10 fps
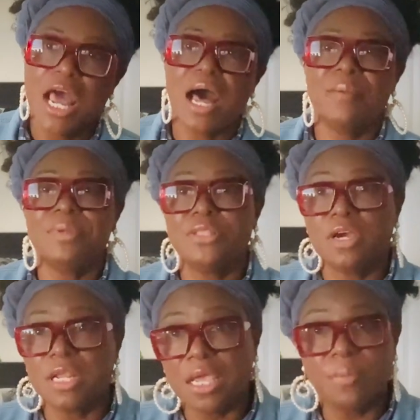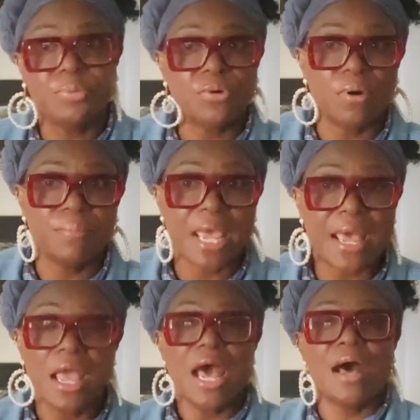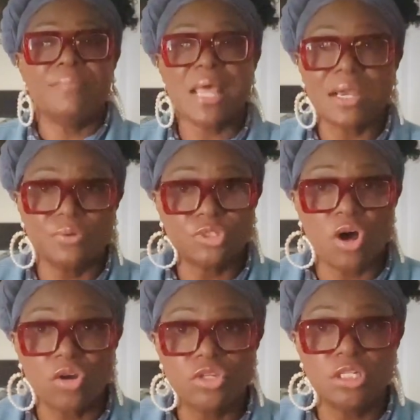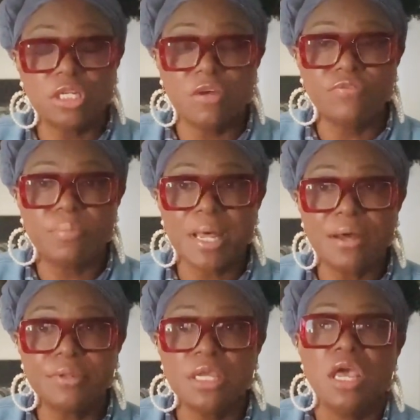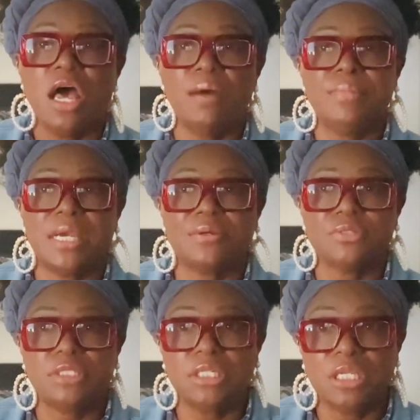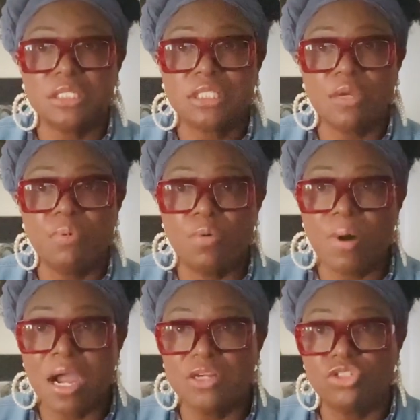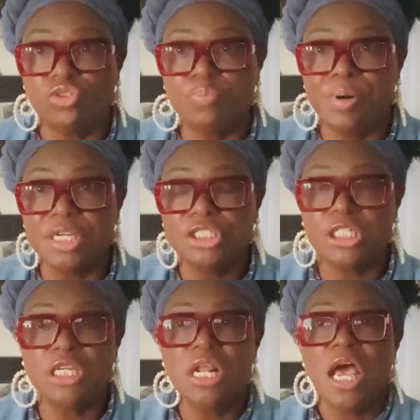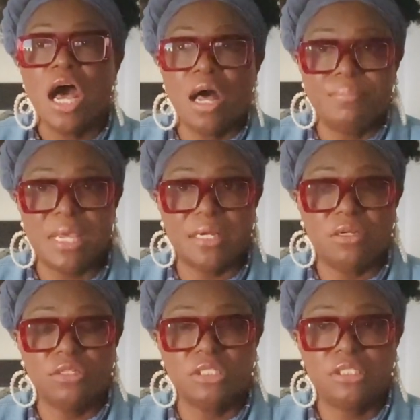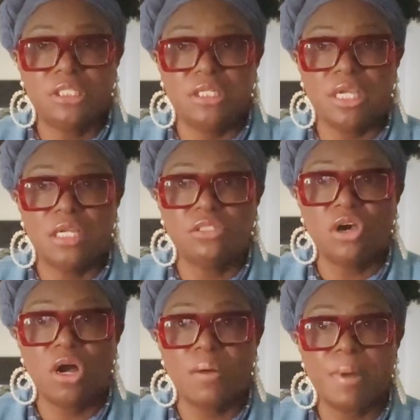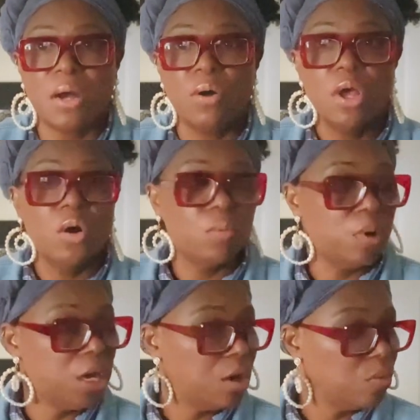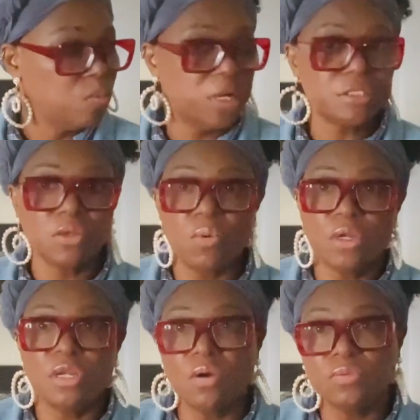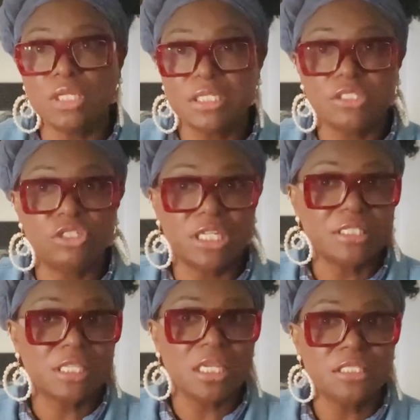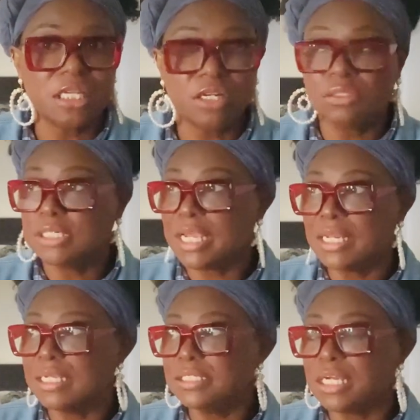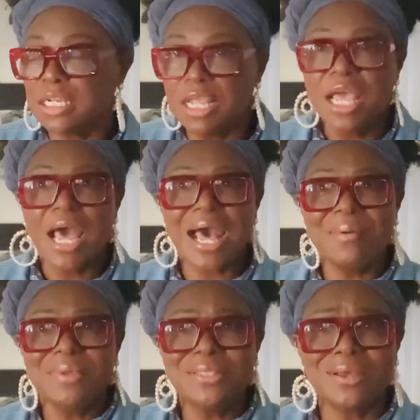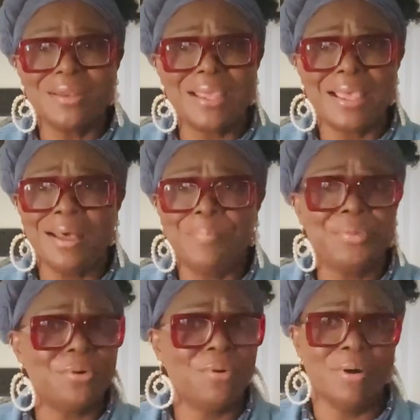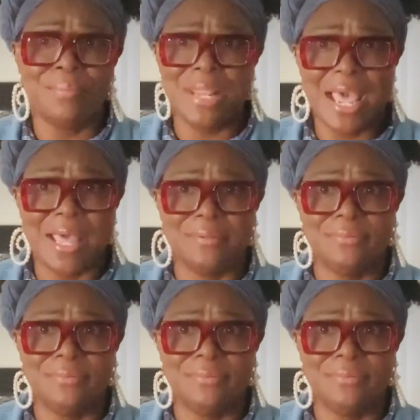I'm either going to help you or I'm not. I'm not going to talk you to death about it. I'm not going to sit there and say, well, why aren't you budgeting? I'm not going to sit there and talk about, well, what's going on that this ain't done or that ain't done. I'm either going to help you or I'm not.